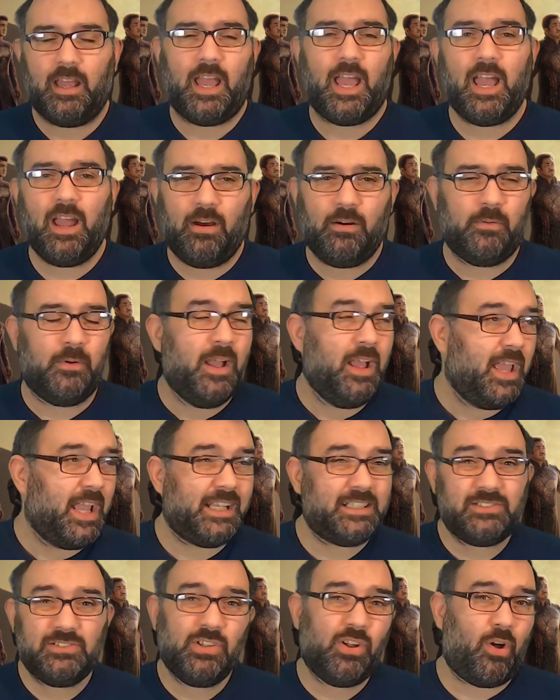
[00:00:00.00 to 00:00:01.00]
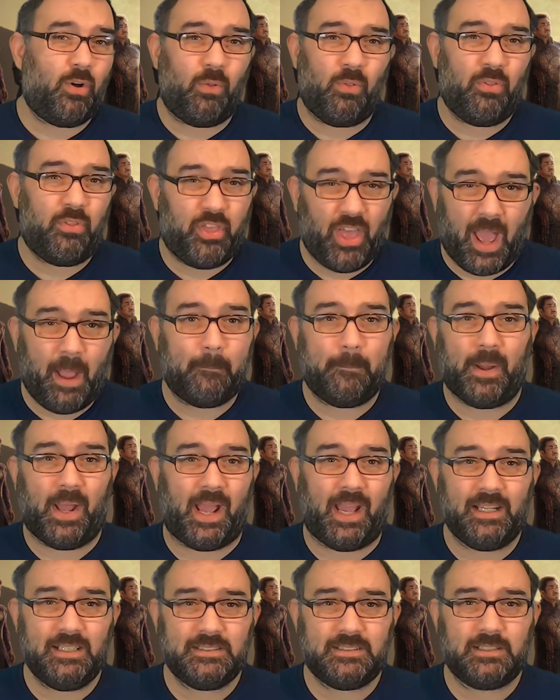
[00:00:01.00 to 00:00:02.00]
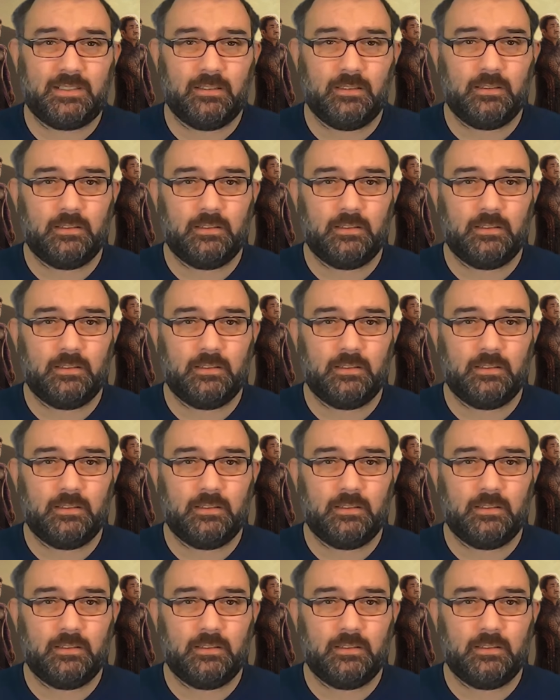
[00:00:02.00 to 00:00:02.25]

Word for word: Hell, it's not that bad.